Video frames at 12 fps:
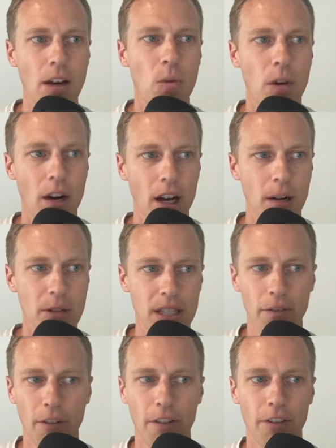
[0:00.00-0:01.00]

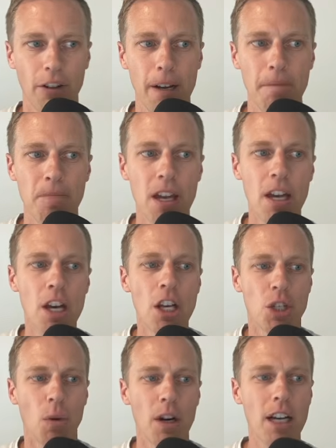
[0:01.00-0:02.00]
100% for free.
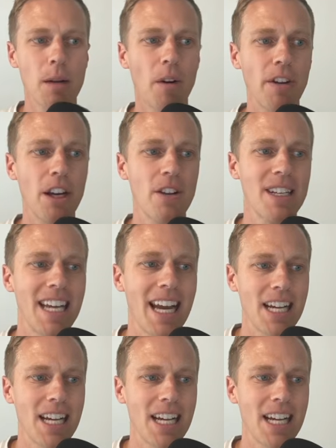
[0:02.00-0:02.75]
So we're going to come over here to this AI